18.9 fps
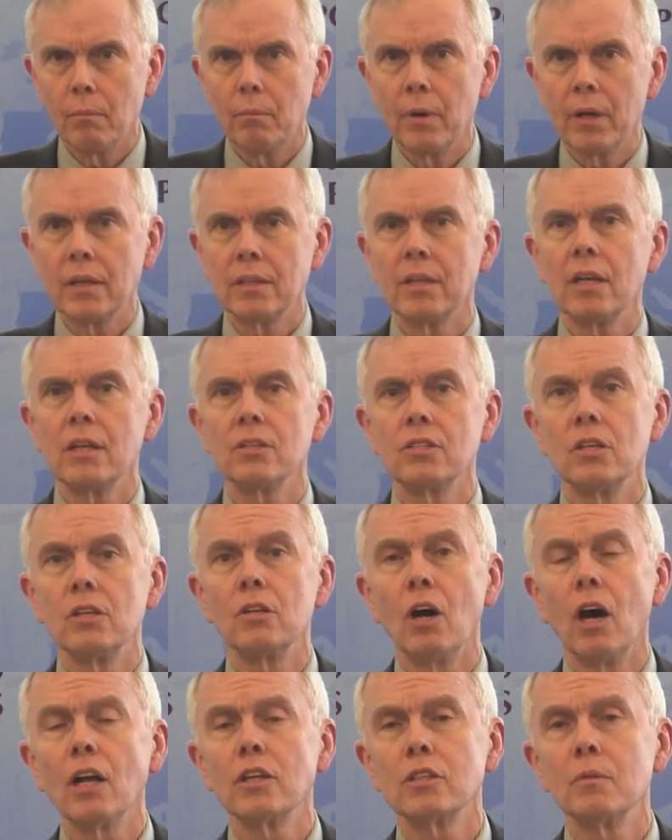but a tendency
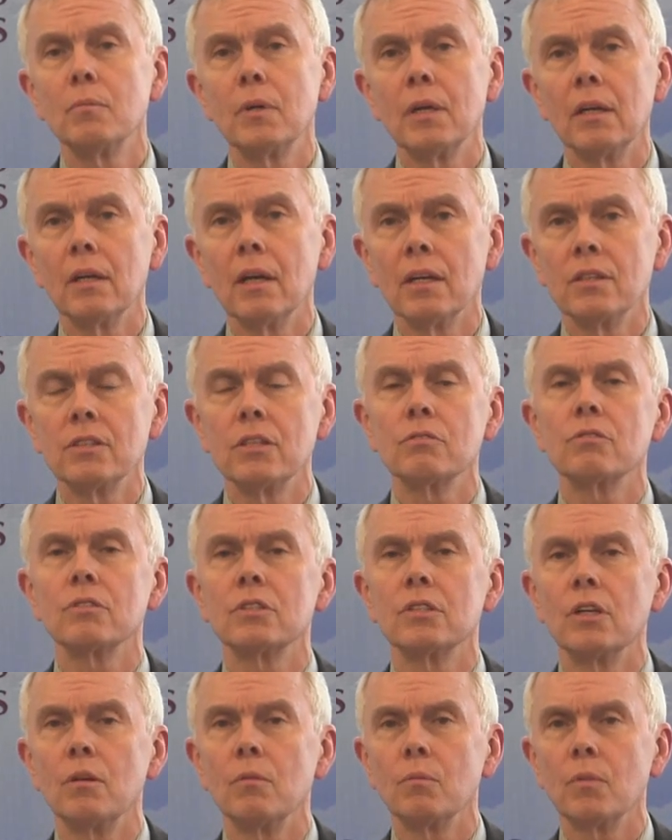not to be as
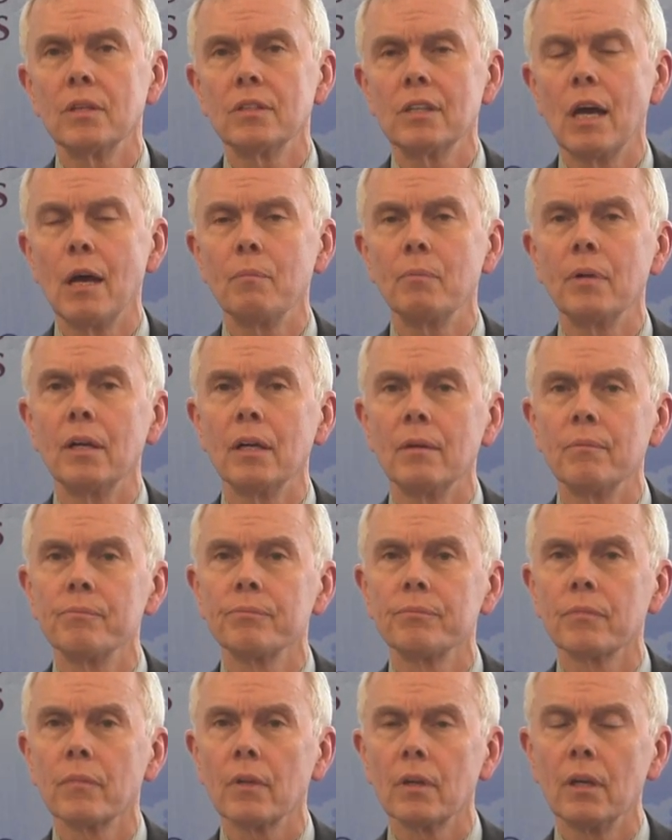interested in what's happening
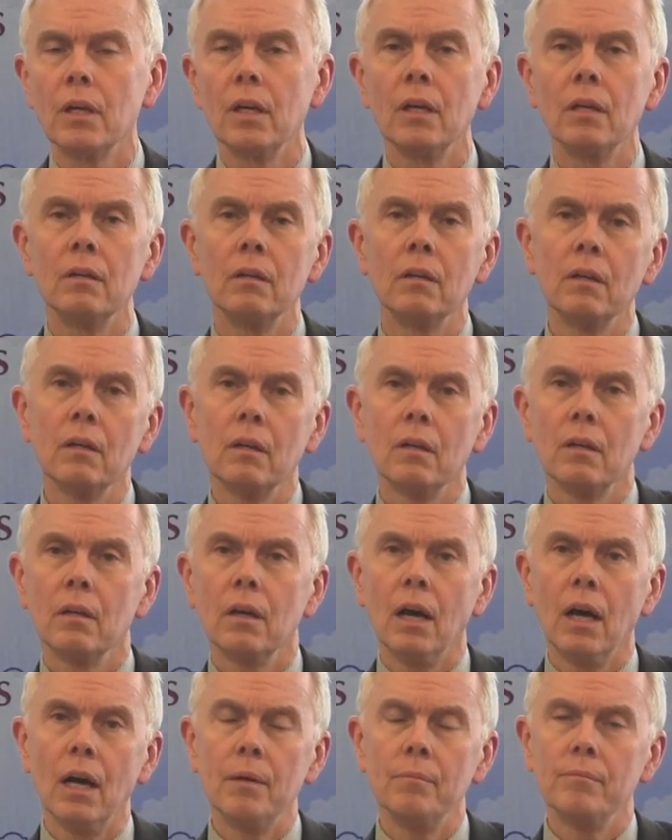in
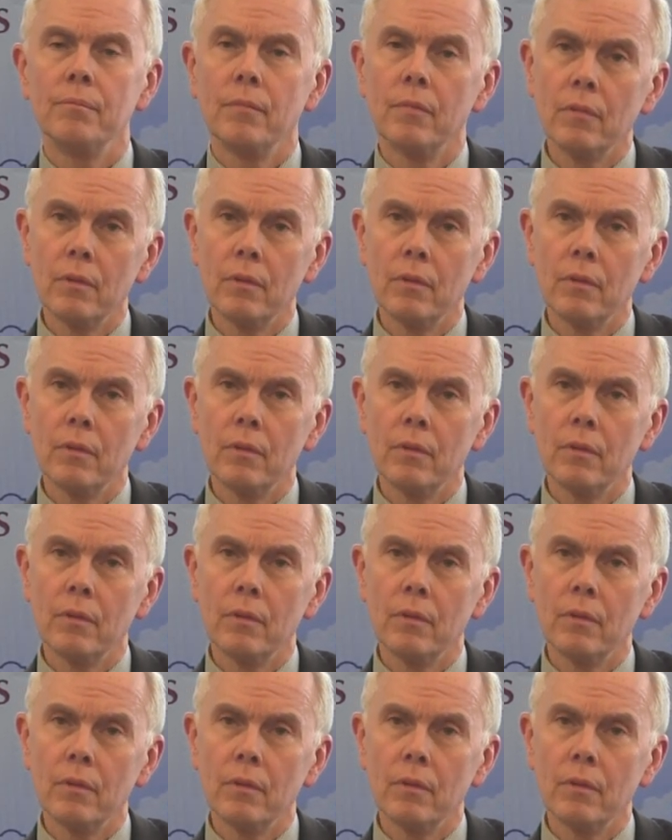um,